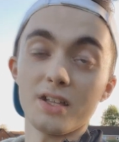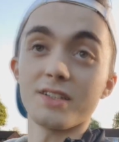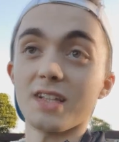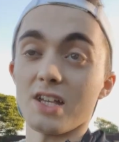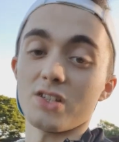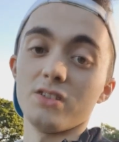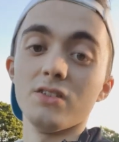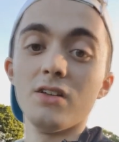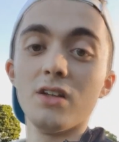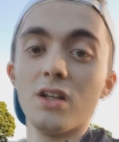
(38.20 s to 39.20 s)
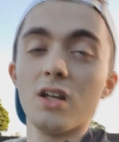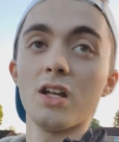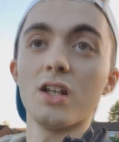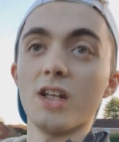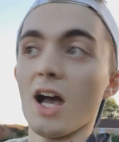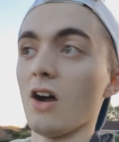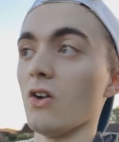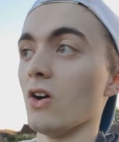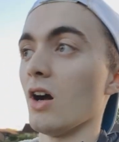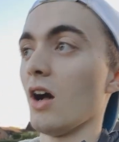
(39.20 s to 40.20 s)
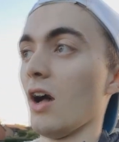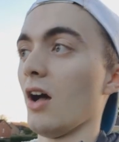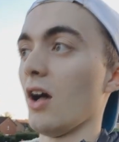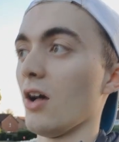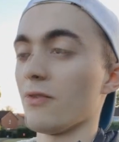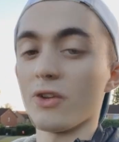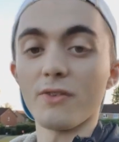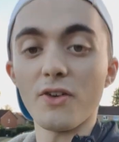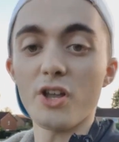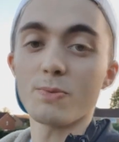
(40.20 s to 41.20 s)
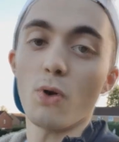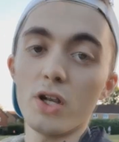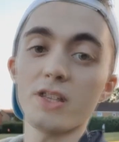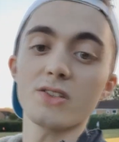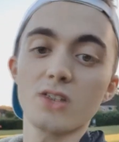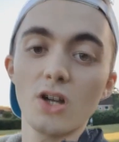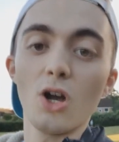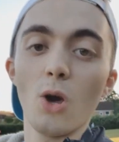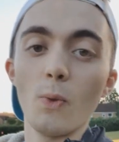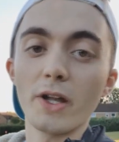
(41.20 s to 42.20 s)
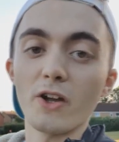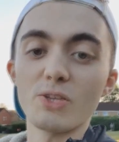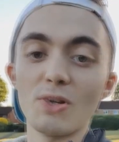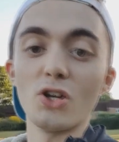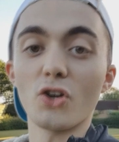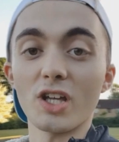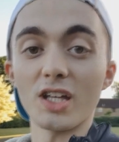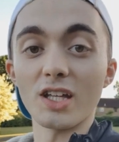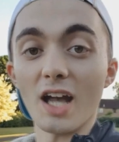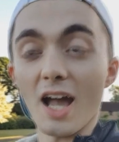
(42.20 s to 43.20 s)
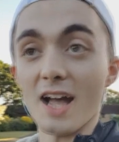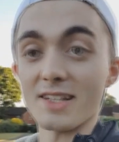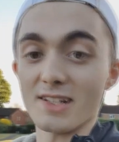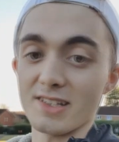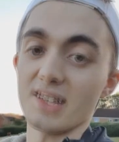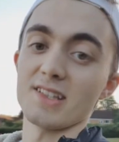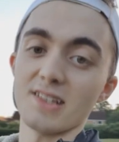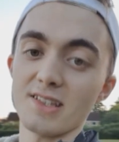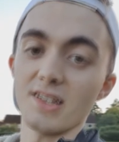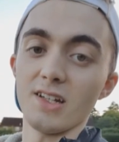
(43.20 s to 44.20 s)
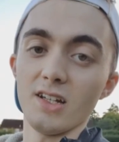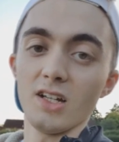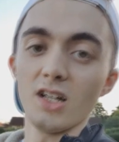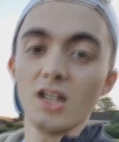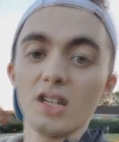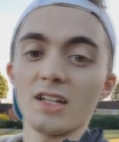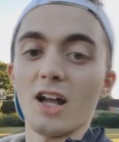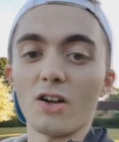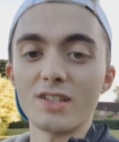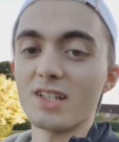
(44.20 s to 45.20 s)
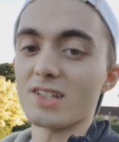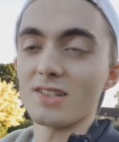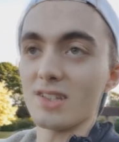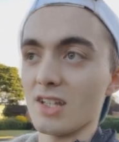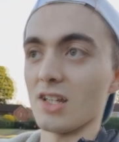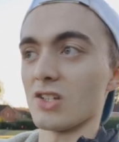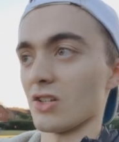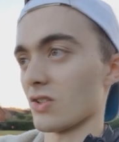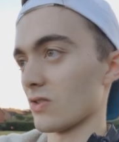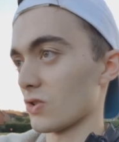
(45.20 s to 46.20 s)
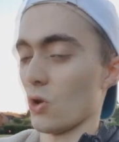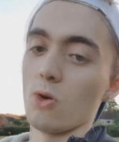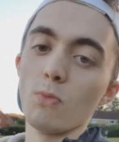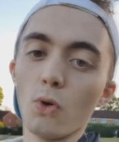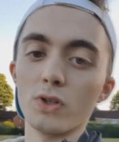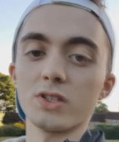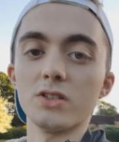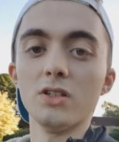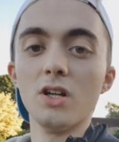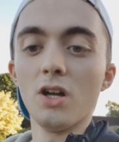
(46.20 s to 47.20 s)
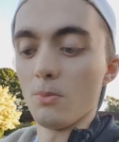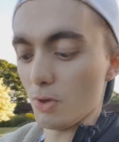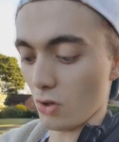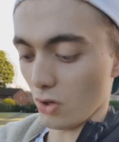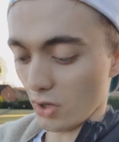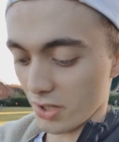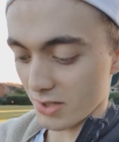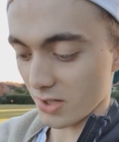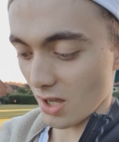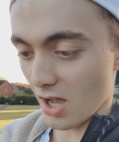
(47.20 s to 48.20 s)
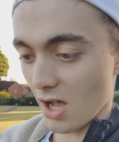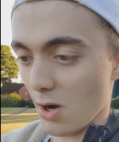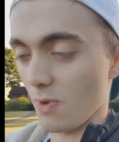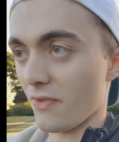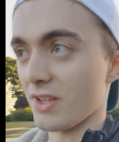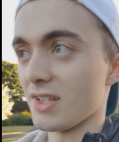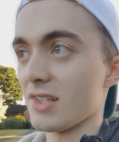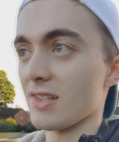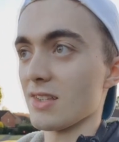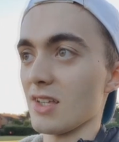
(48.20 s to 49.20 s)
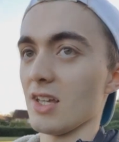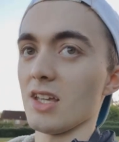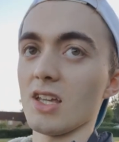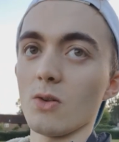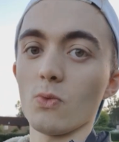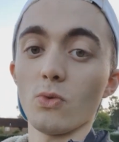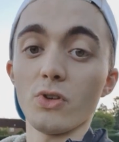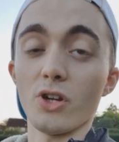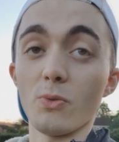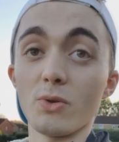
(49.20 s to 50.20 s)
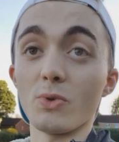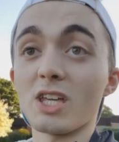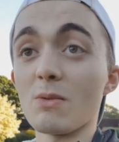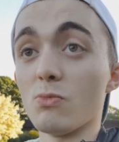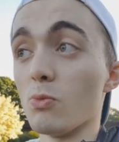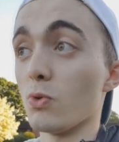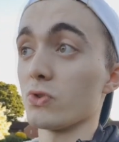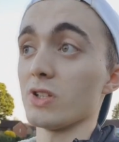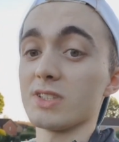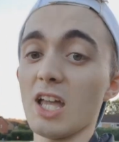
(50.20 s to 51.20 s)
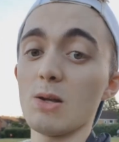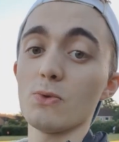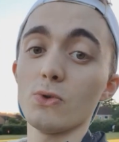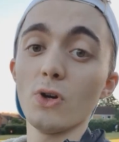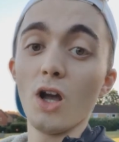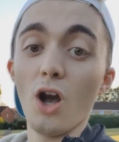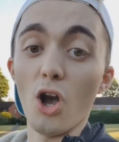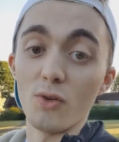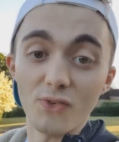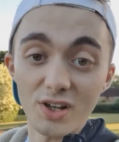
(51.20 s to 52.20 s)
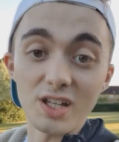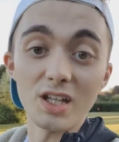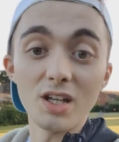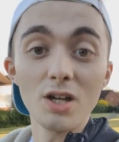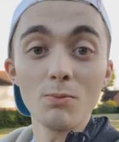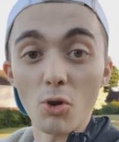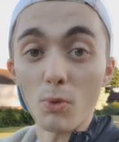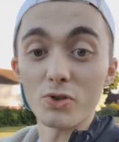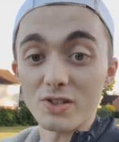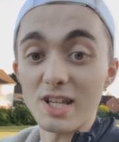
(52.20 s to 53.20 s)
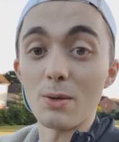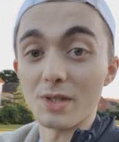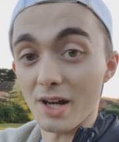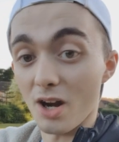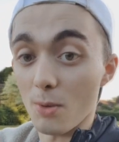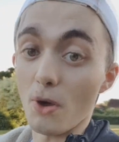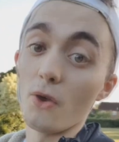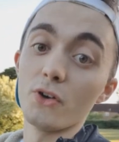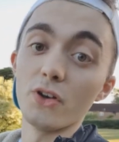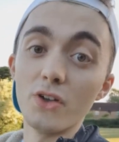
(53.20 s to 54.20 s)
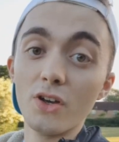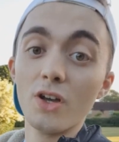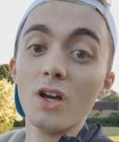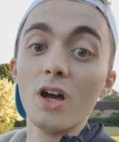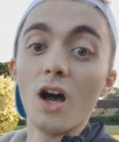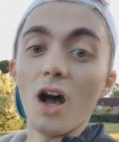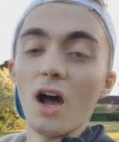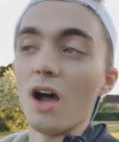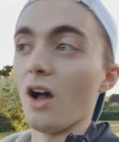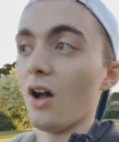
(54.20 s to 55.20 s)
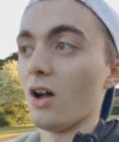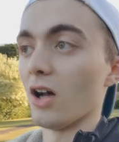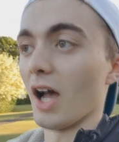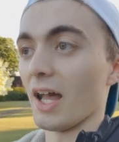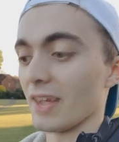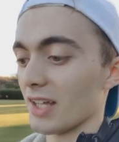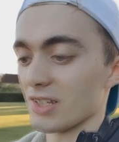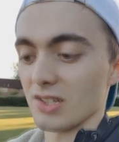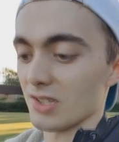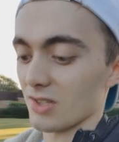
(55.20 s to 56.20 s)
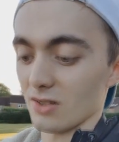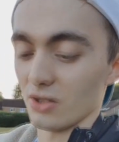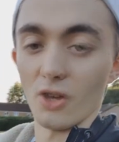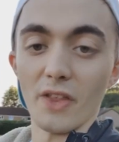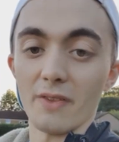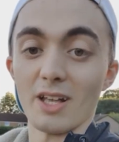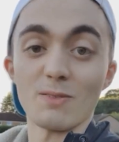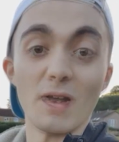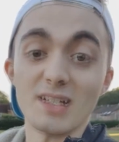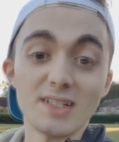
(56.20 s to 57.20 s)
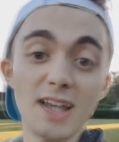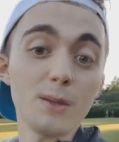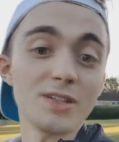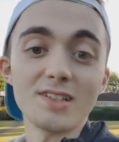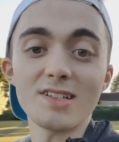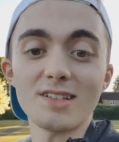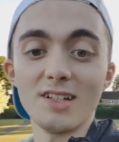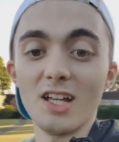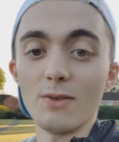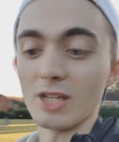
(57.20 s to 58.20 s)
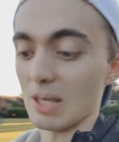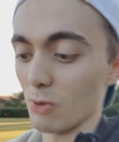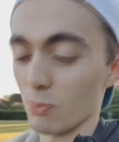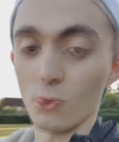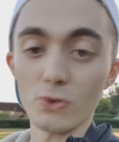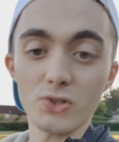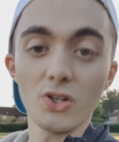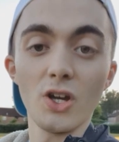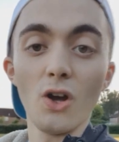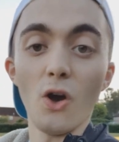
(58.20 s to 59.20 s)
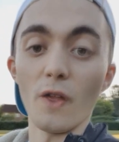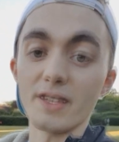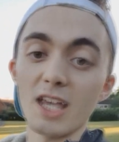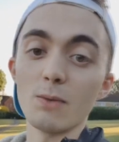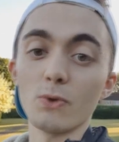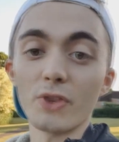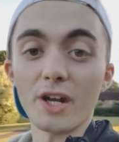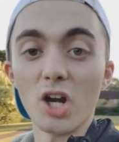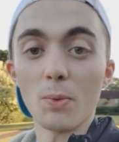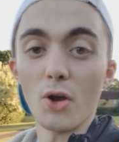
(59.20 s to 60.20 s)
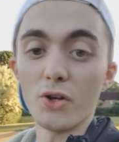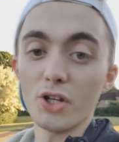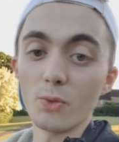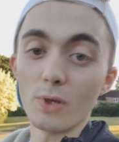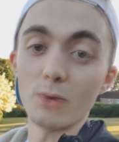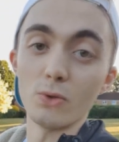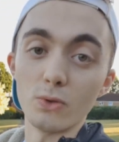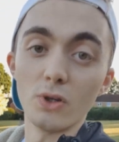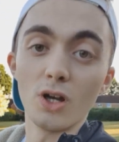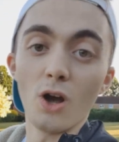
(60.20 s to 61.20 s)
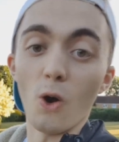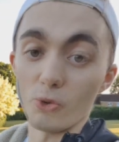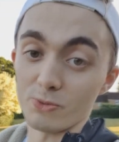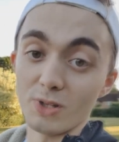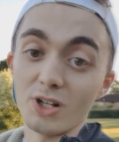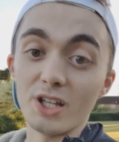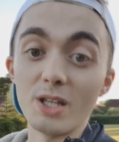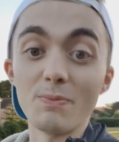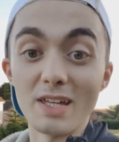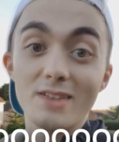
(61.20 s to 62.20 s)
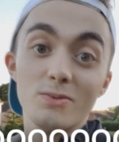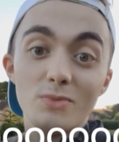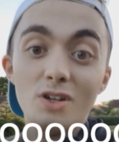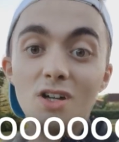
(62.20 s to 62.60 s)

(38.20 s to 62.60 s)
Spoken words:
session. Now, for the first point, we're going to be looking at consistency. Now, consistency is just so important because with consistency, we keep more balls on the table, hopefully more balls on the table than our opponent. And that's just, that's basically table tennis, isn't it? If we keep more balls on the table than our opponent, we will ultimately beat them.